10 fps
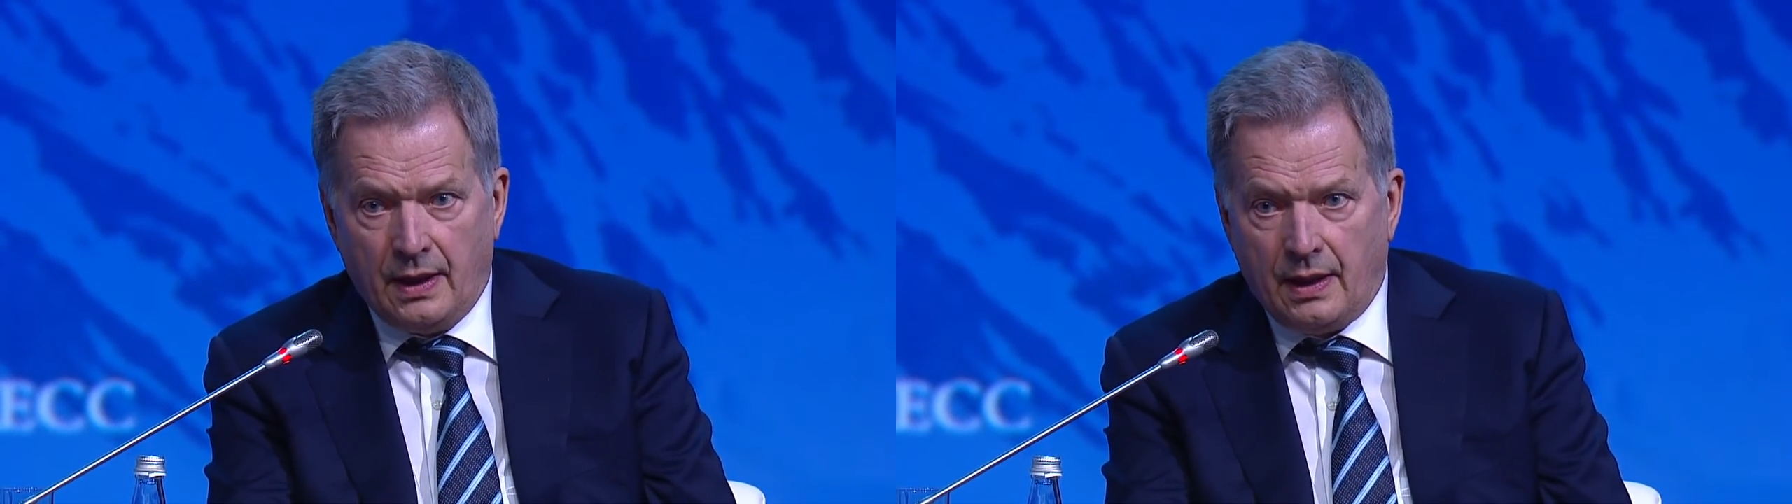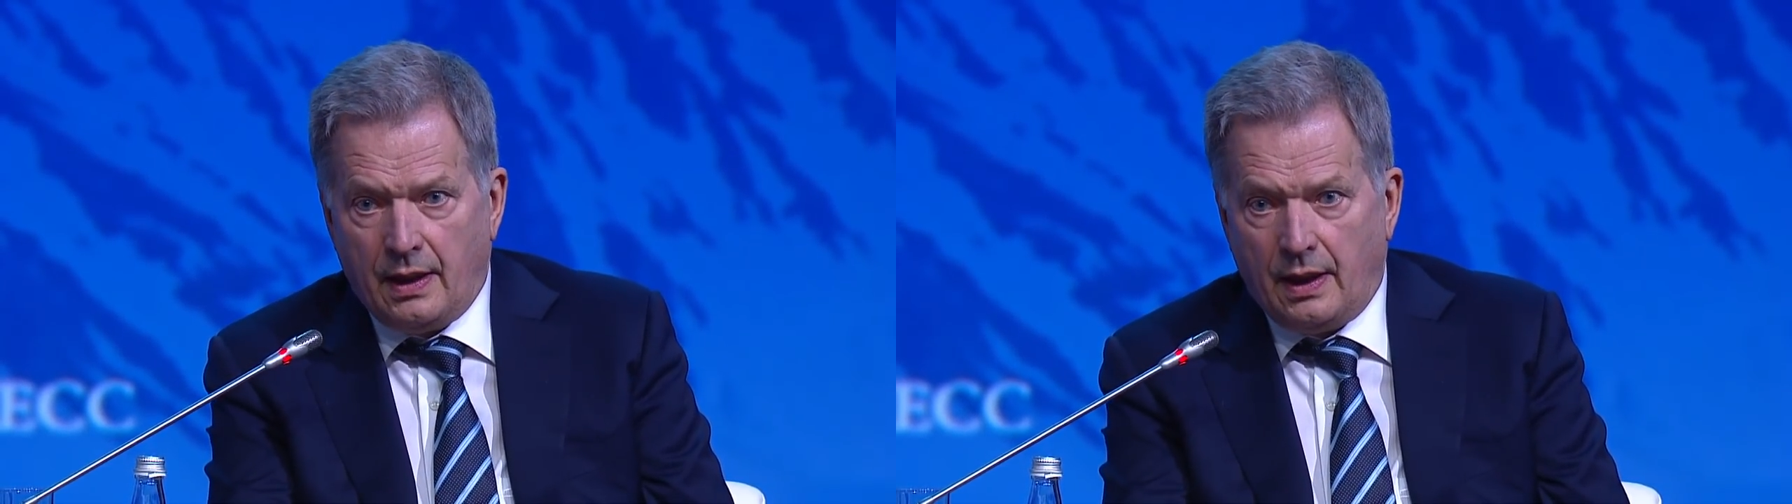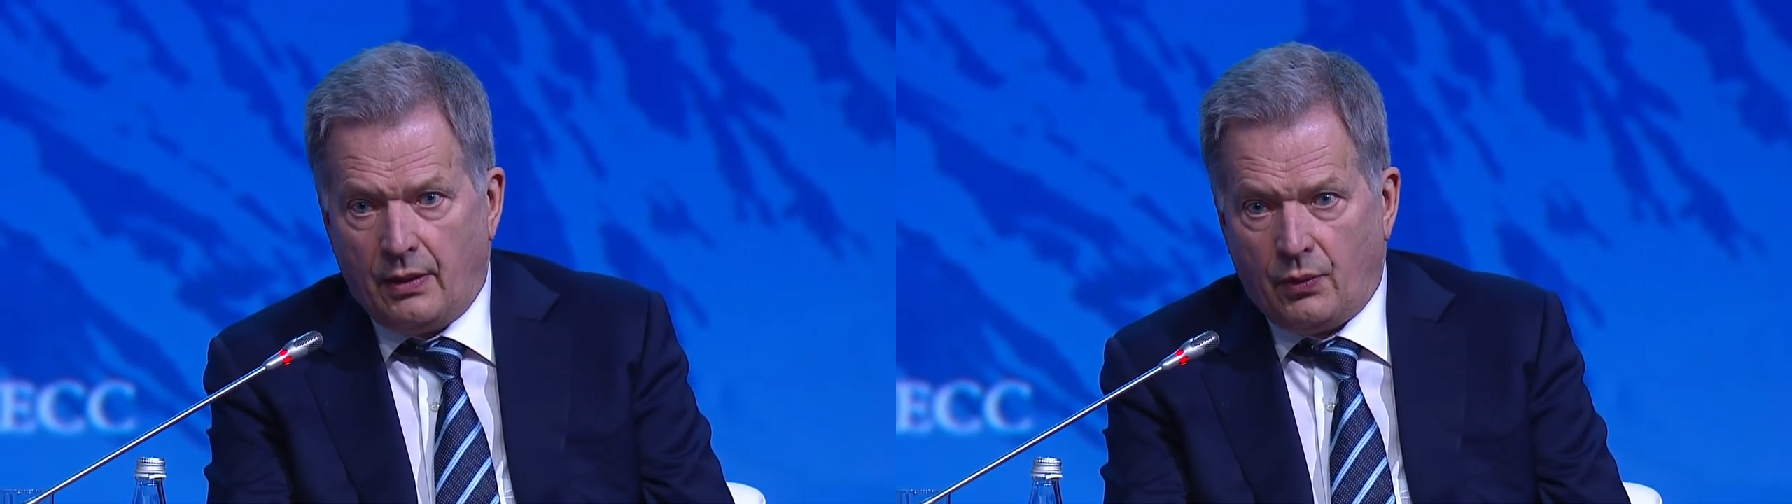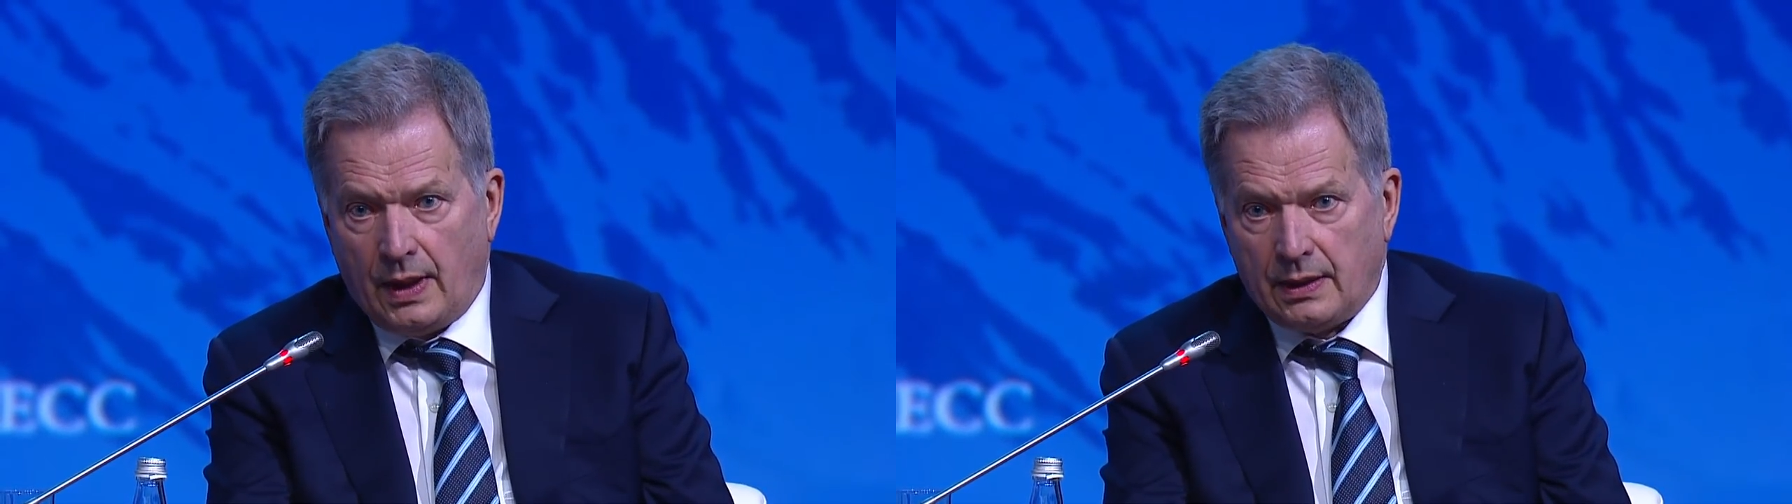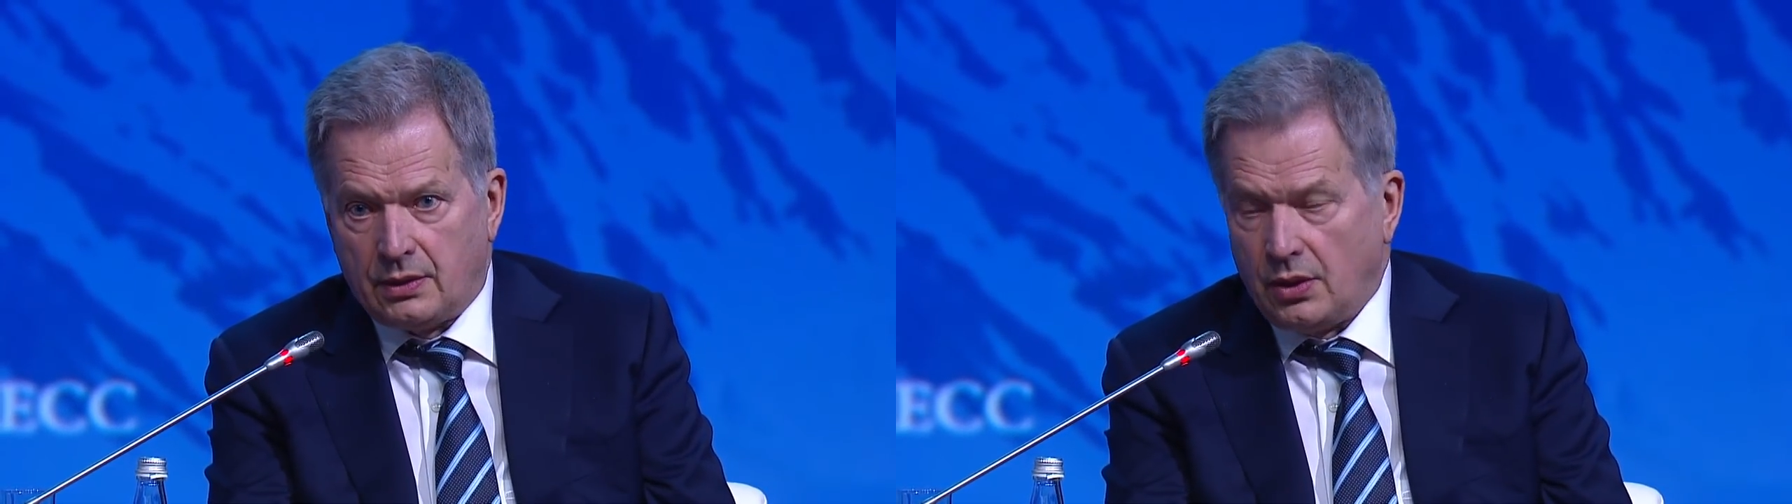
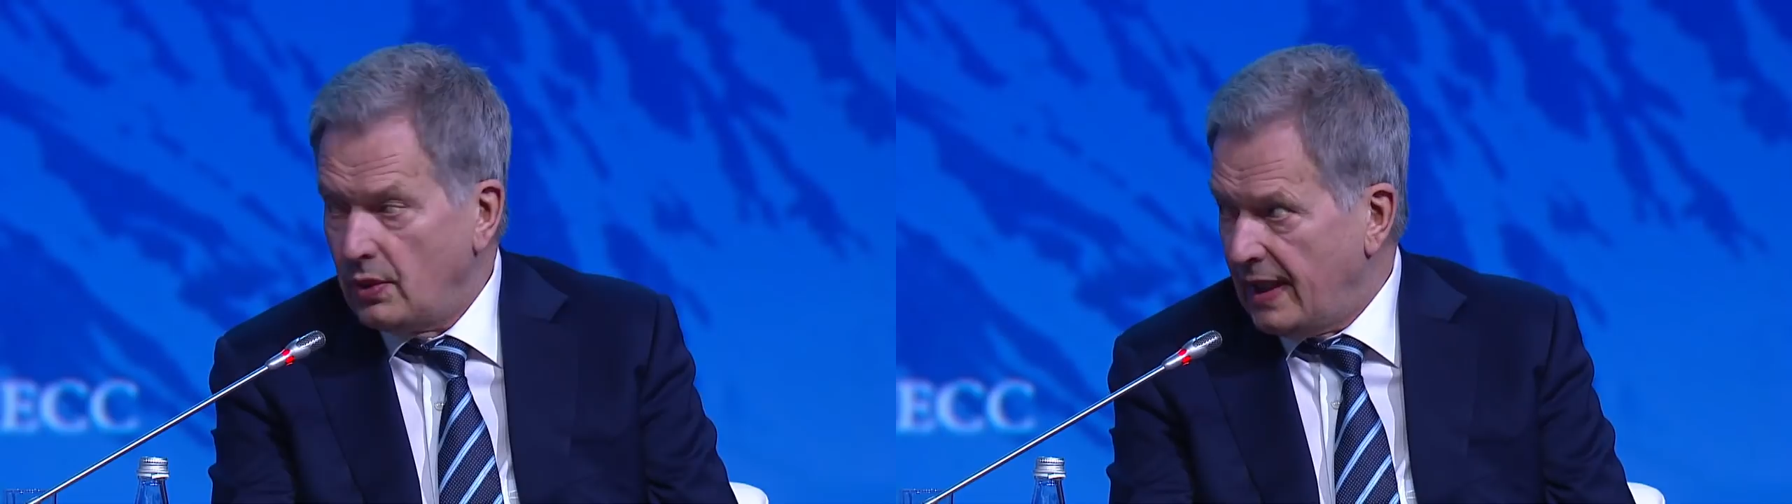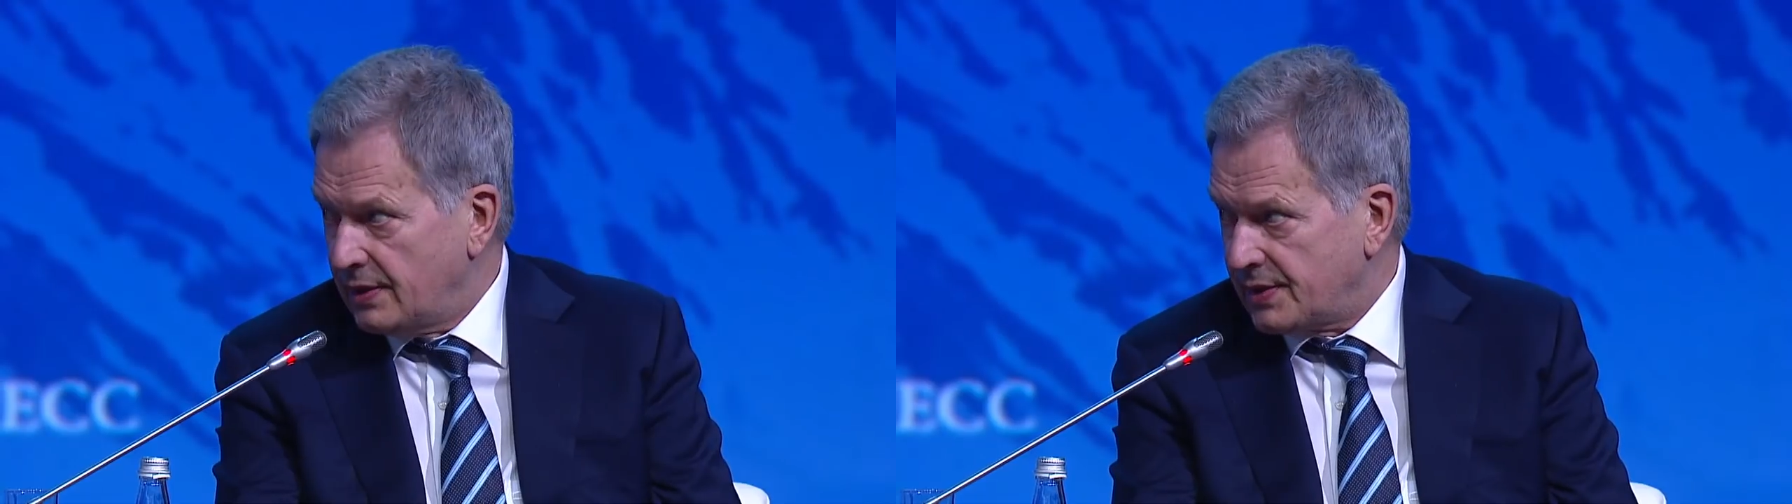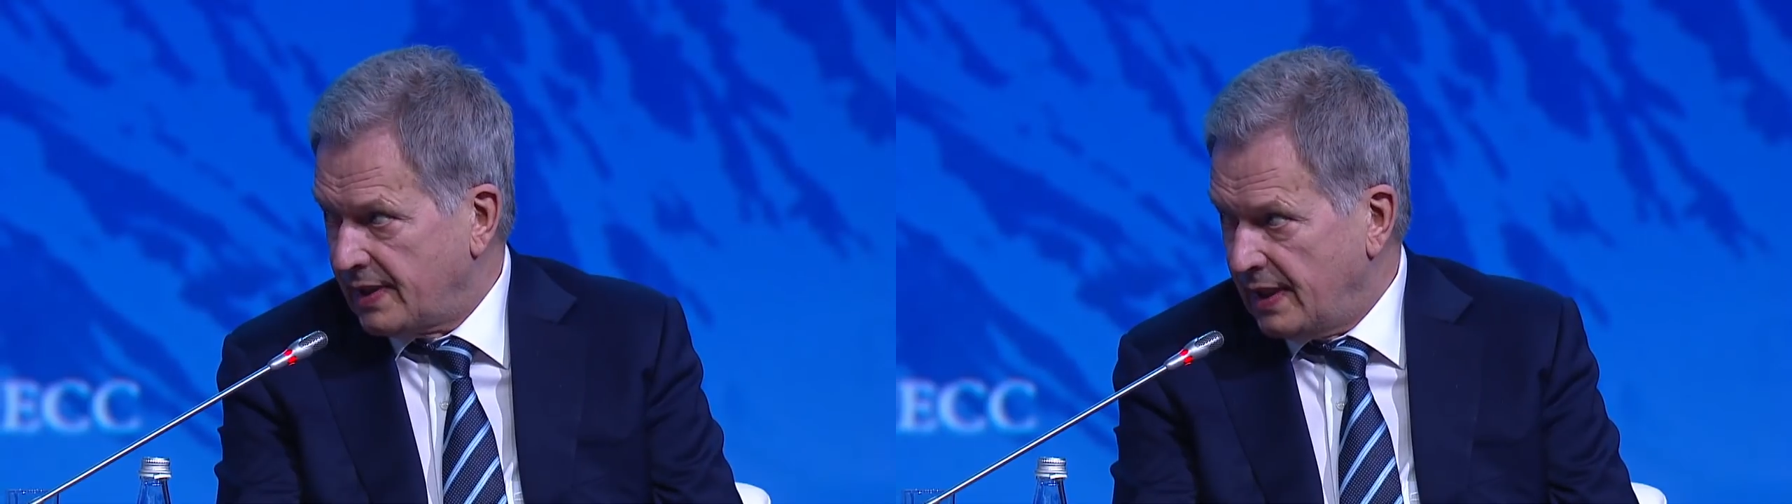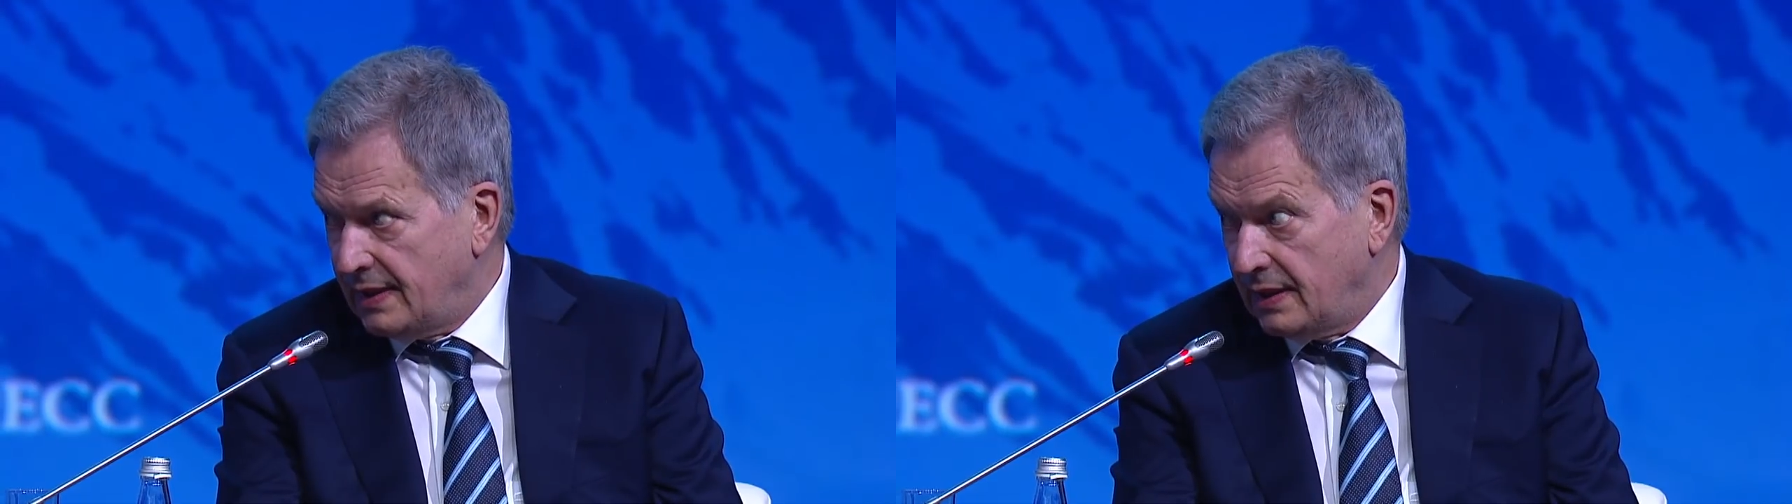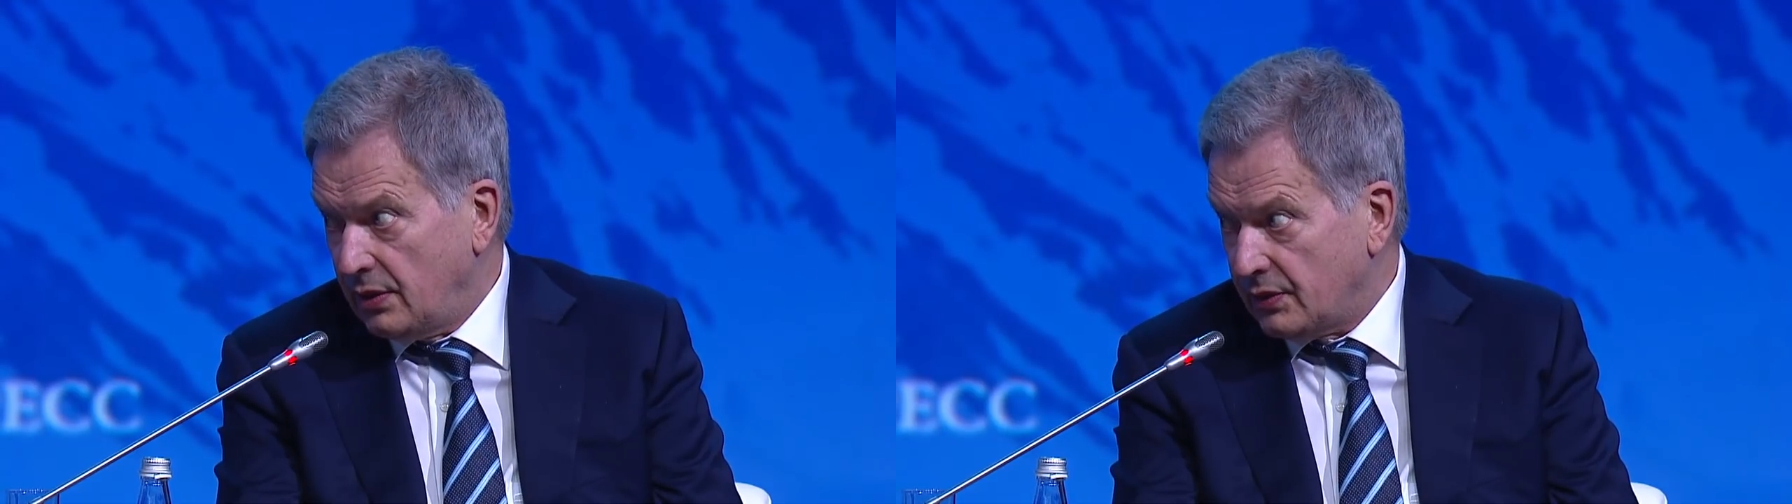
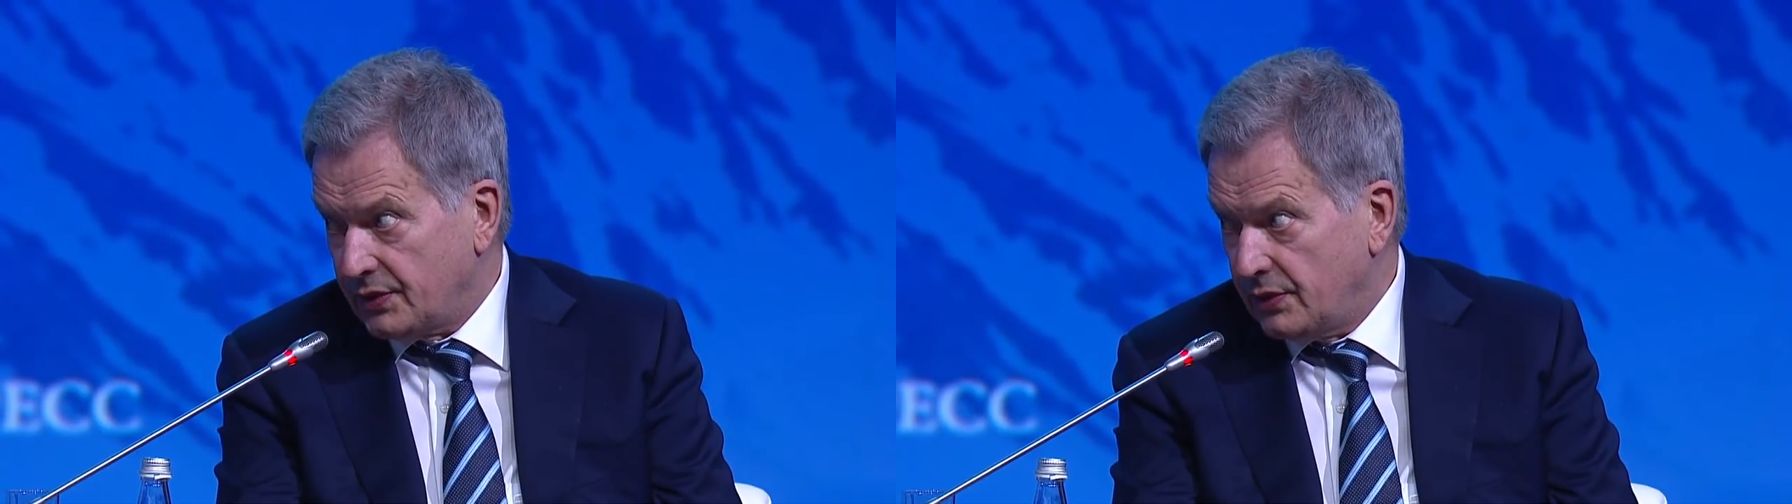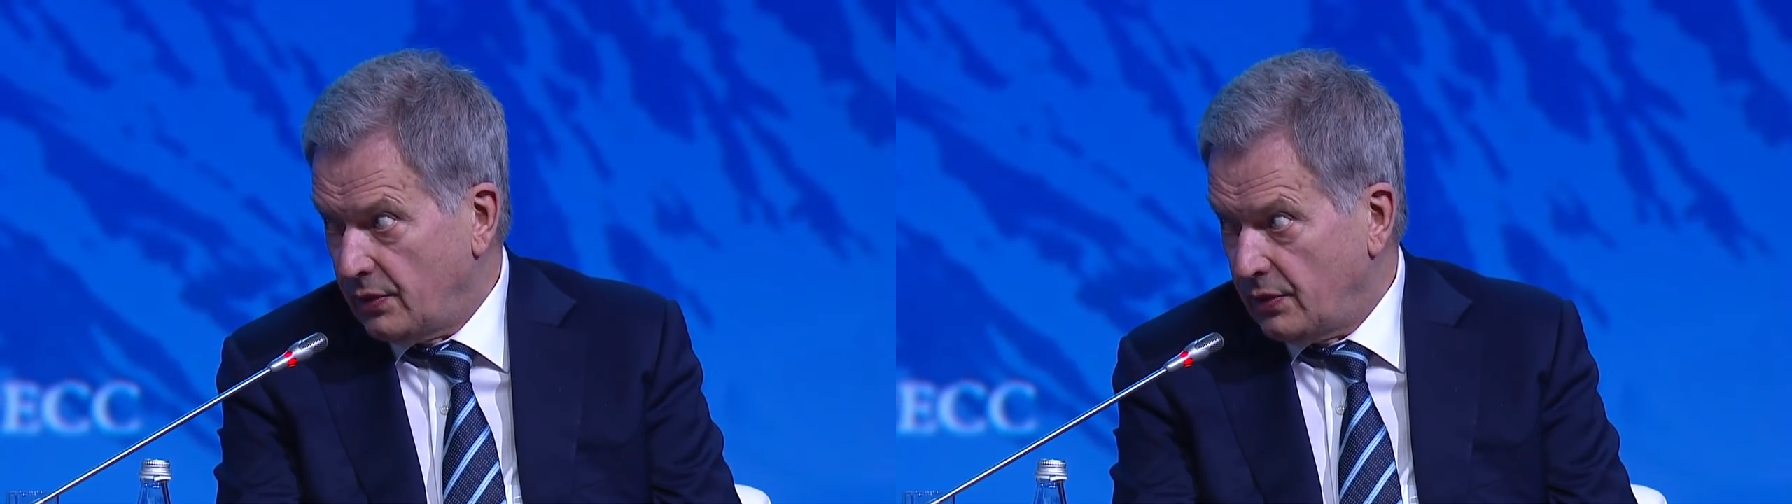co-understanding, not